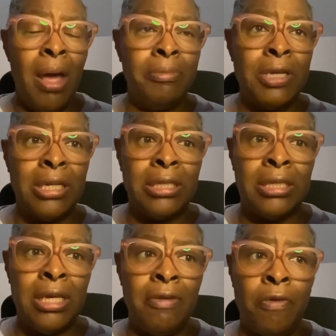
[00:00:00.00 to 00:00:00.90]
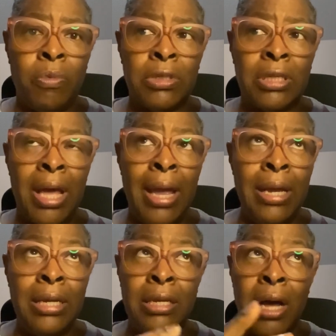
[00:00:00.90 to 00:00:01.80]
I'm trying to see if it was
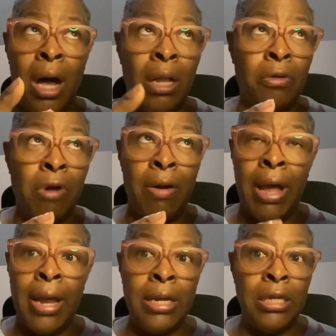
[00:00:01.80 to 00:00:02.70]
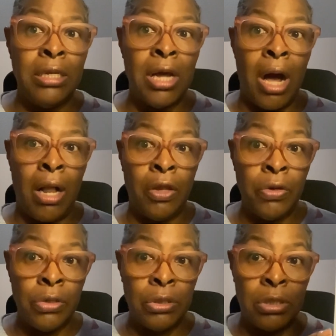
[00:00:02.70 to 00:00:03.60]
$80, around
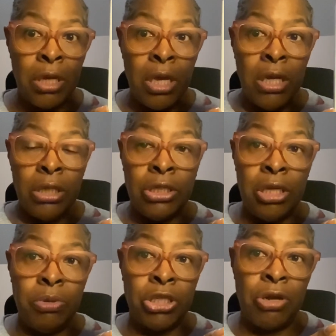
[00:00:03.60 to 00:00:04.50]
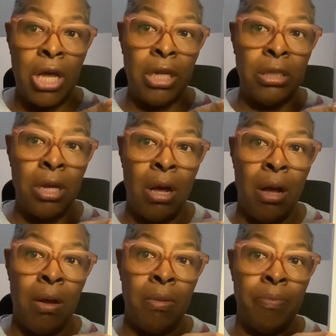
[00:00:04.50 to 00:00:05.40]
$80. She was trying
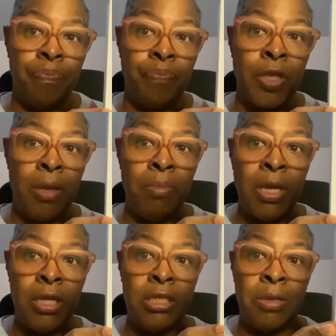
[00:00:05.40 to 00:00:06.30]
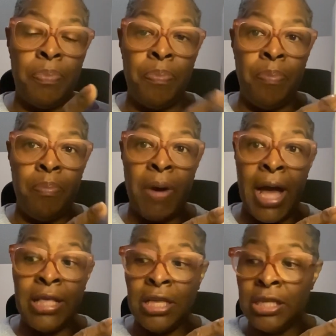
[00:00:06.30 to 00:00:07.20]
to get me to
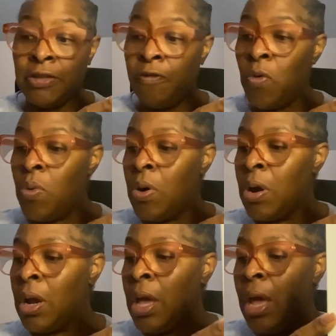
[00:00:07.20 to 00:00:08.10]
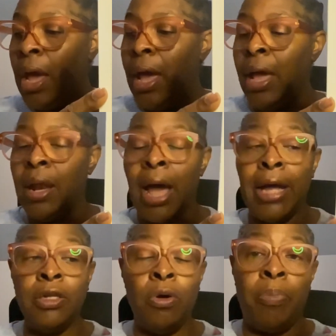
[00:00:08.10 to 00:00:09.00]
buy this for. And
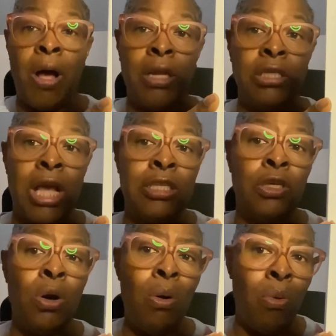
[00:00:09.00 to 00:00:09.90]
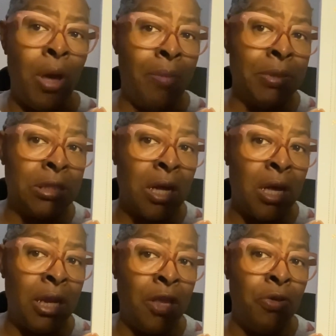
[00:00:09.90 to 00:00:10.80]
I do apologize. Go on
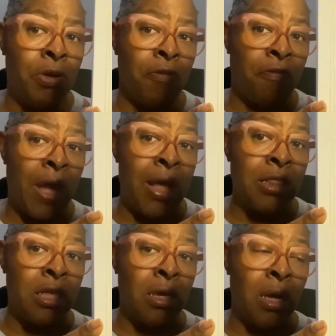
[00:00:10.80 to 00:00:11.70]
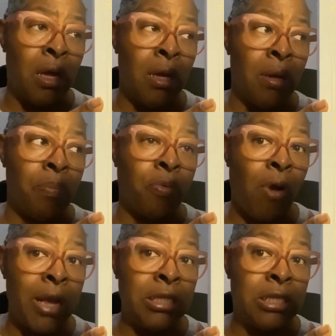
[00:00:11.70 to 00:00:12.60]
Amazon and you can find the
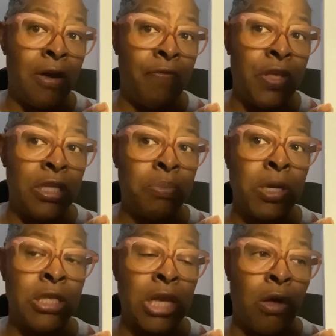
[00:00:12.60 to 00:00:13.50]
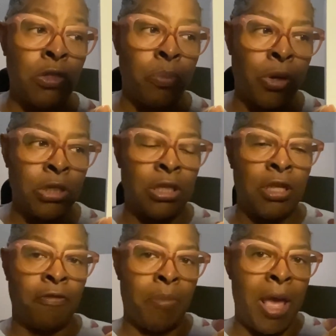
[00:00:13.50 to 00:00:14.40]
price of this because I also purchased
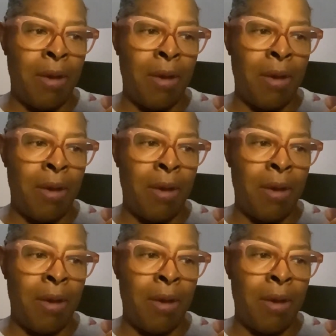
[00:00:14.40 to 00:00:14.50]
this from